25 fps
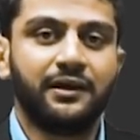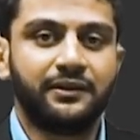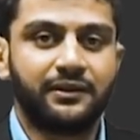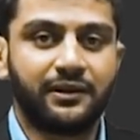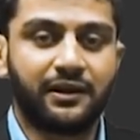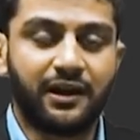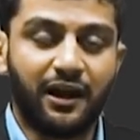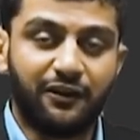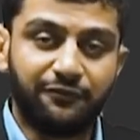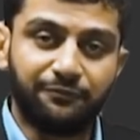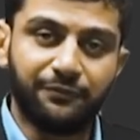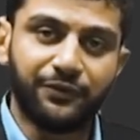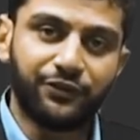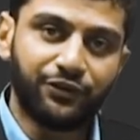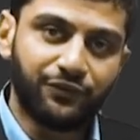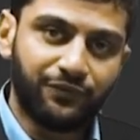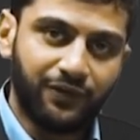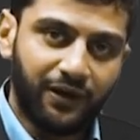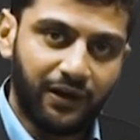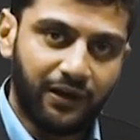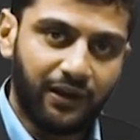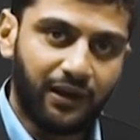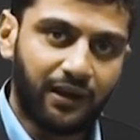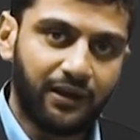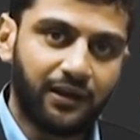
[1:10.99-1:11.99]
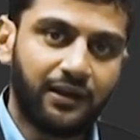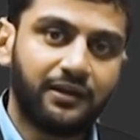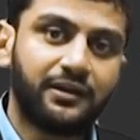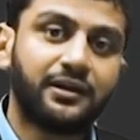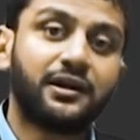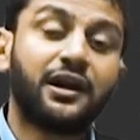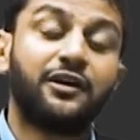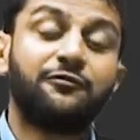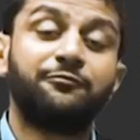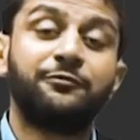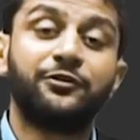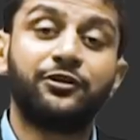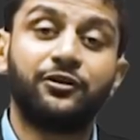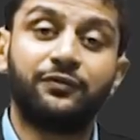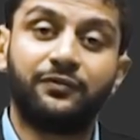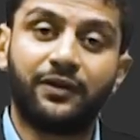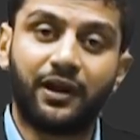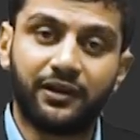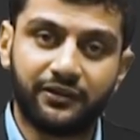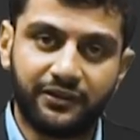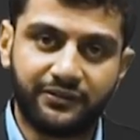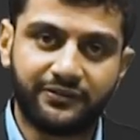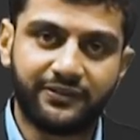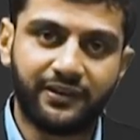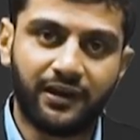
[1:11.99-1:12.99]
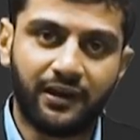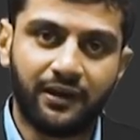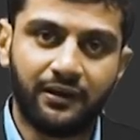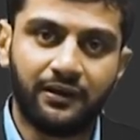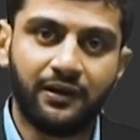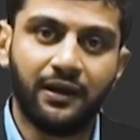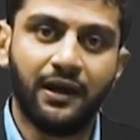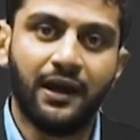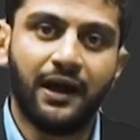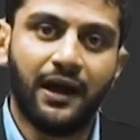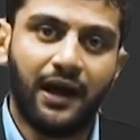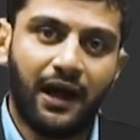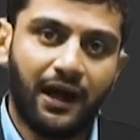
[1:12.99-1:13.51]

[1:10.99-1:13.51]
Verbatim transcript: the government of Haryana and the government of Rajasthan,